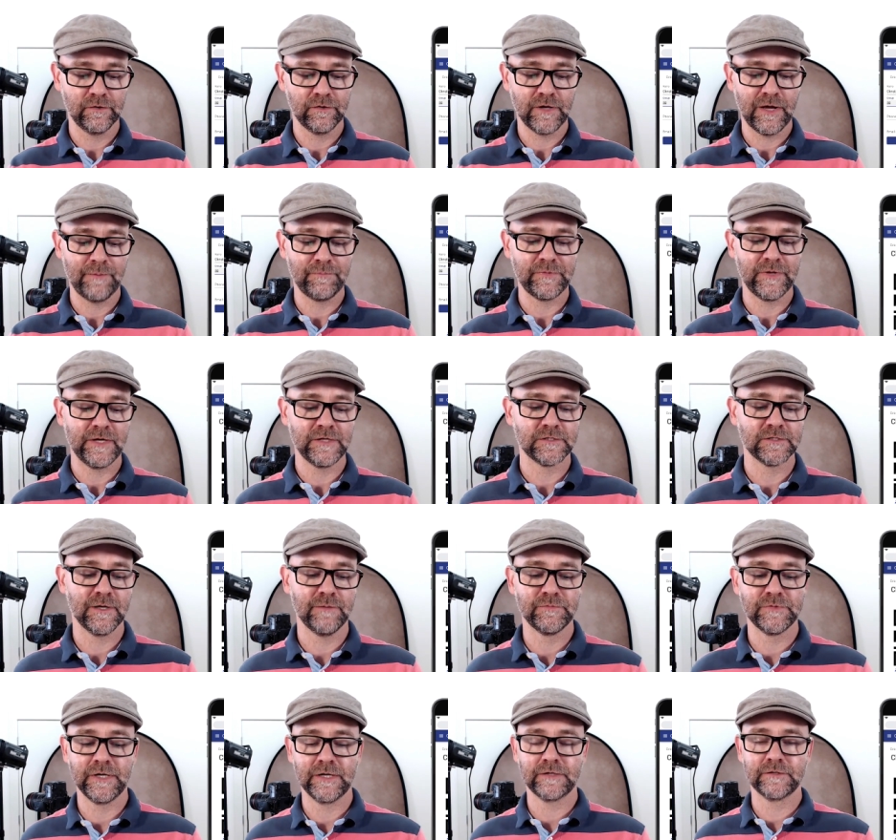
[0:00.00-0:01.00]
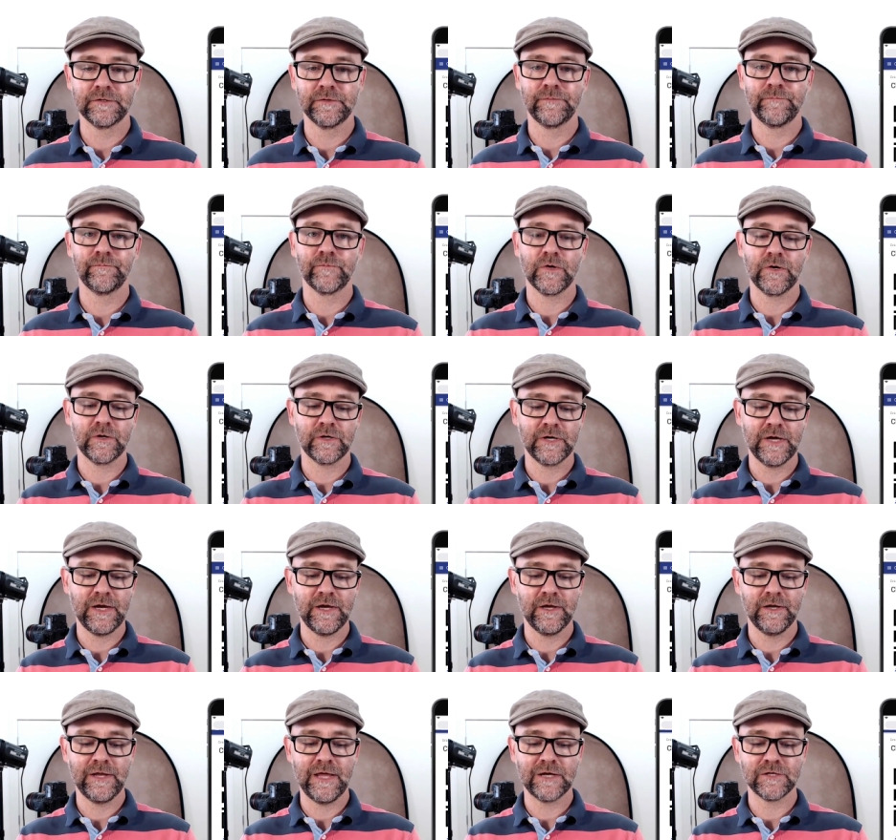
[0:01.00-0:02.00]
Update subject. Okay,
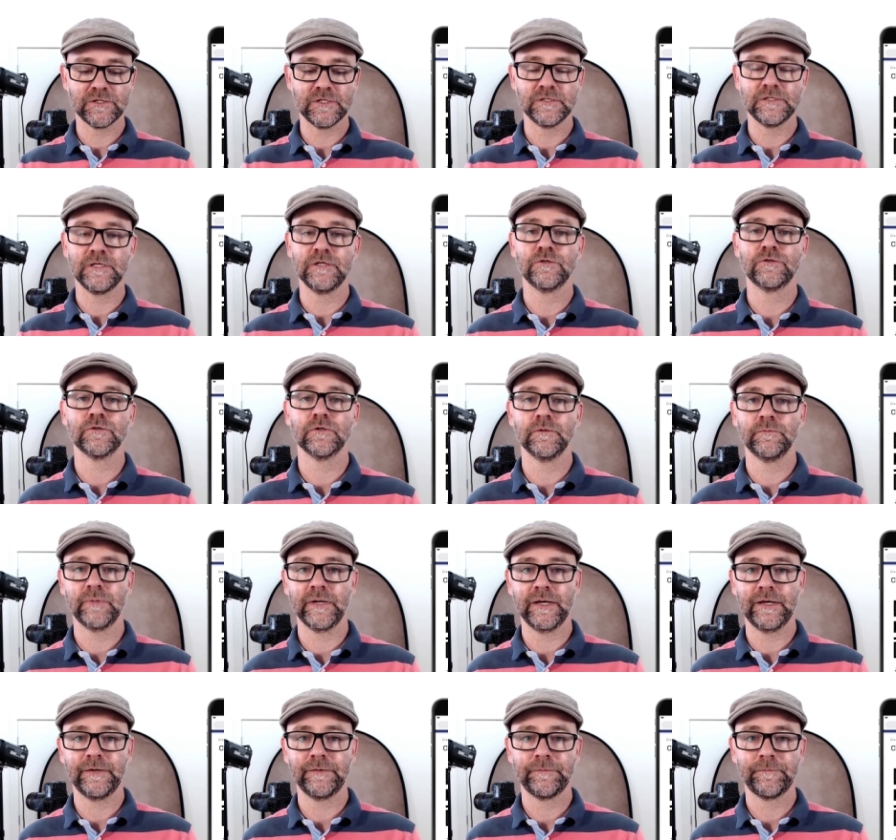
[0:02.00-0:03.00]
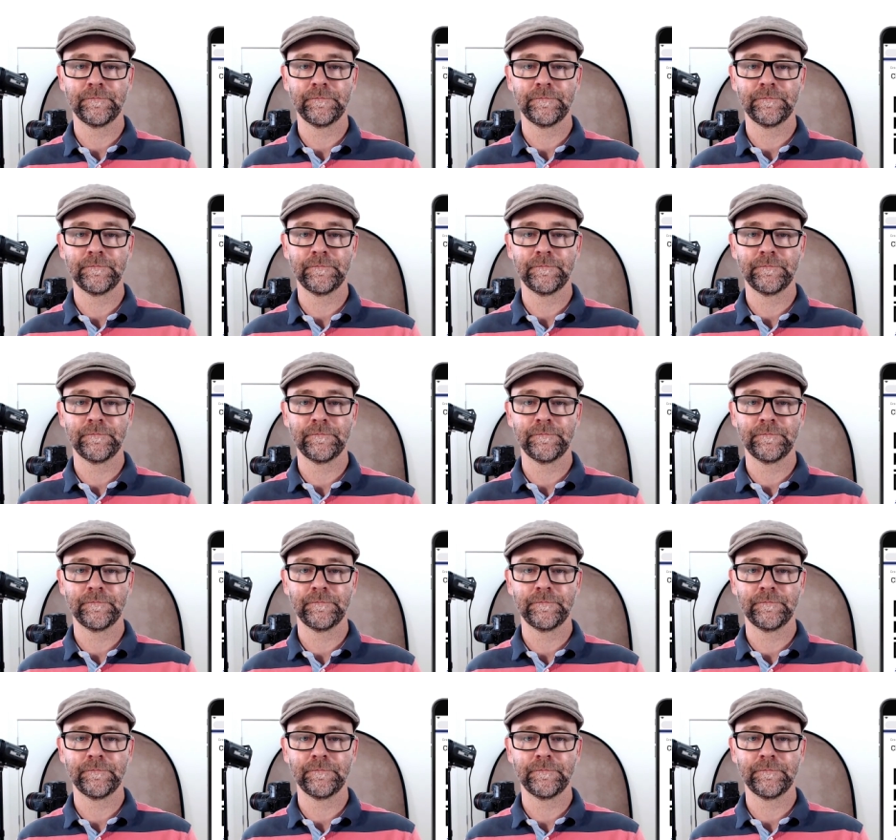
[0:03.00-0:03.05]
and now she's in 2B.